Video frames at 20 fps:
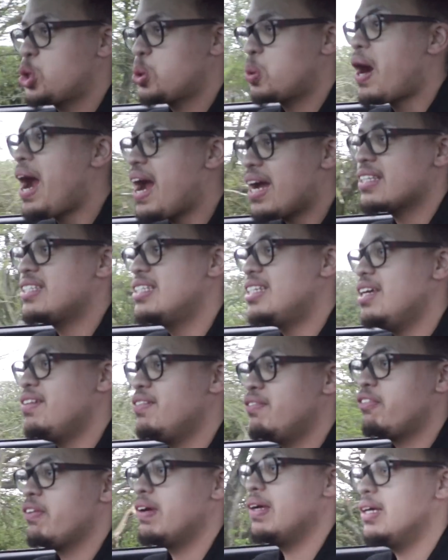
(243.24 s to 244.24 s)

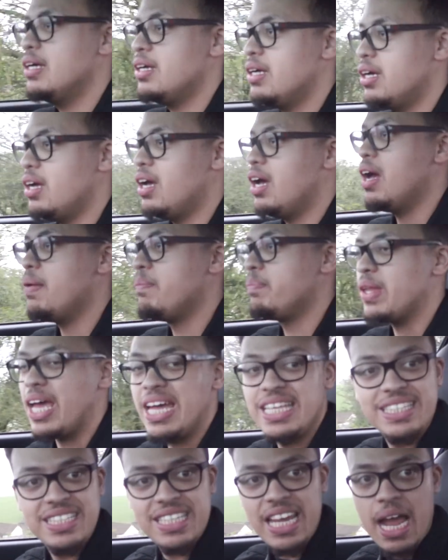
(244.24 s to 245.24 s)
tractive
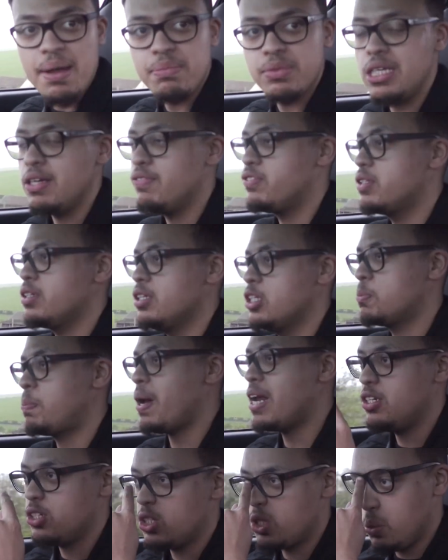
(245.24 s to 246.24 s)
adaptive
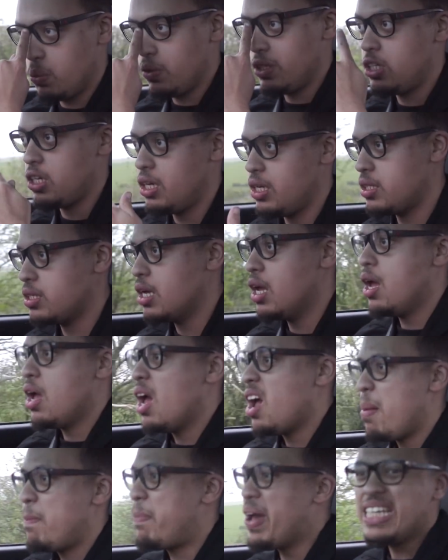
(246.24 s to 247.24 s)
suspension, which is
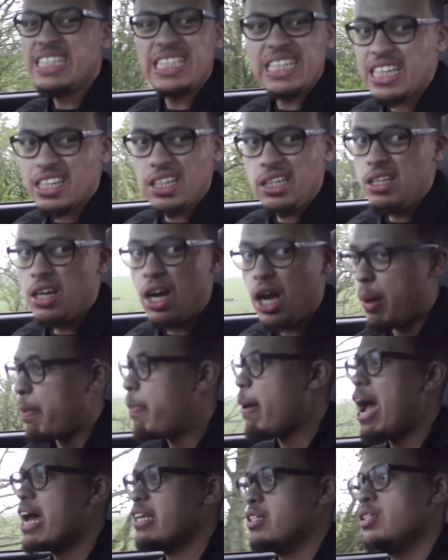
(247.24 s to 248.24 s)
basically like
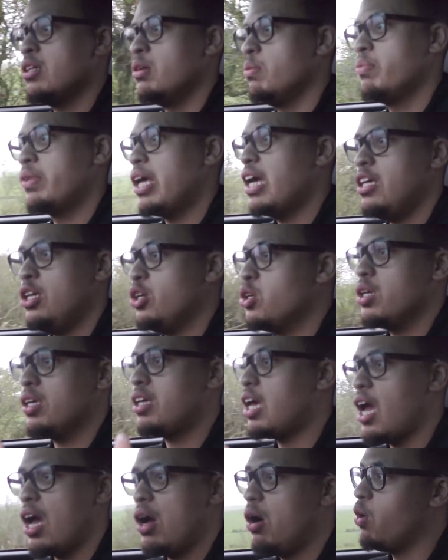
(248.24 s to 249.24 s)
PASM that you could
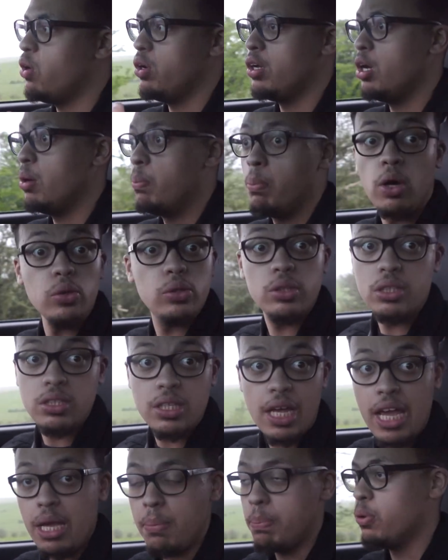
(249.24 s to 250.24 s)
get on a modern
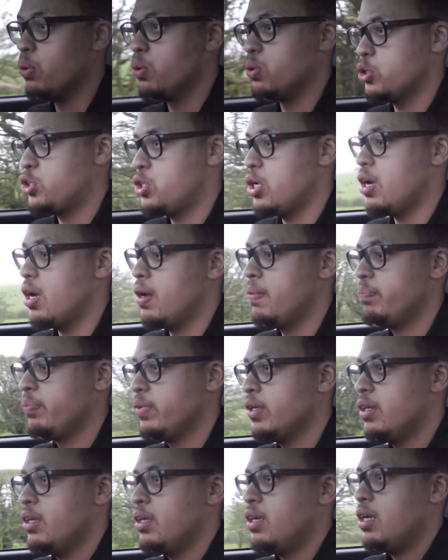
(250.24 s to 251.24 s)
day Porsche,
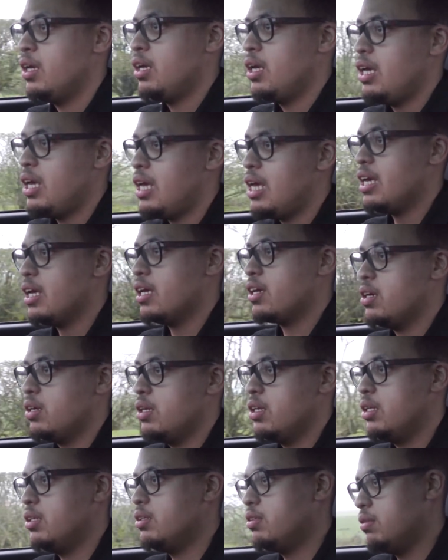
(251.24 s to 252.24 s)
it
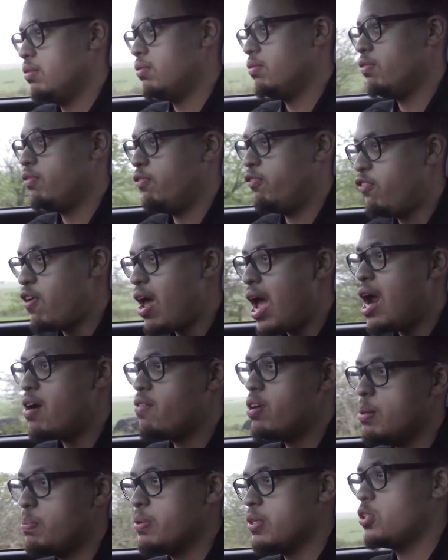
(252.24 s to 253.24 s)
can
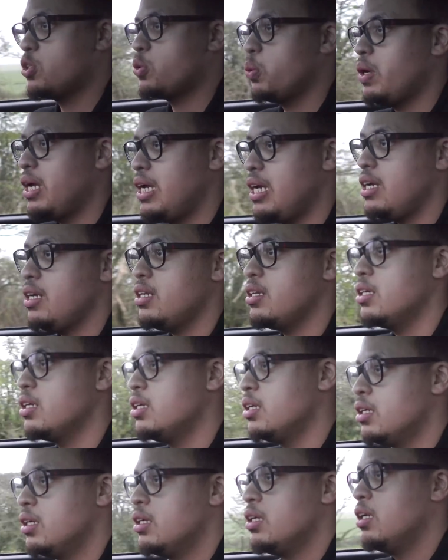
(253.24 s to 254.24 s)
vary
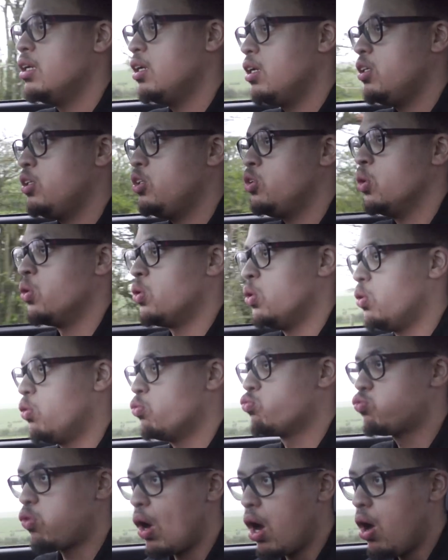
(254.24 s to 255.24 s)
between your
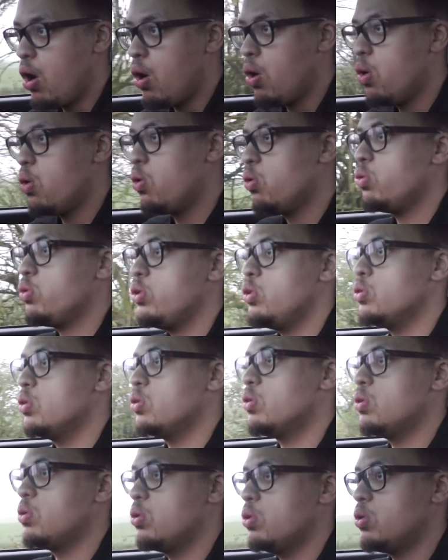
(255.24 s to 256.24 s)
roll,
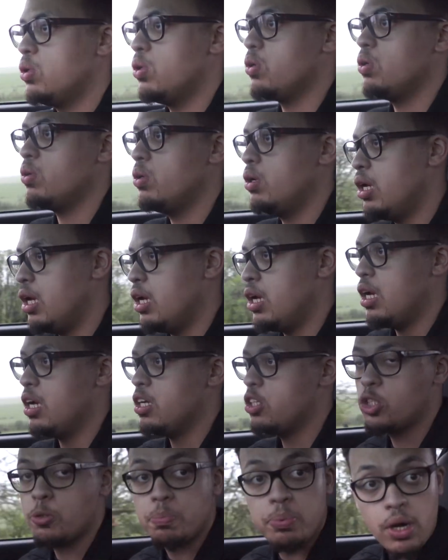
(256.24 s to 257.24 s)
your
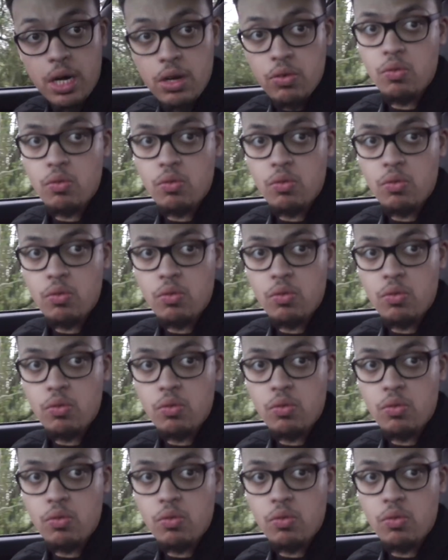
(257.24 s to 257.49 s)
spring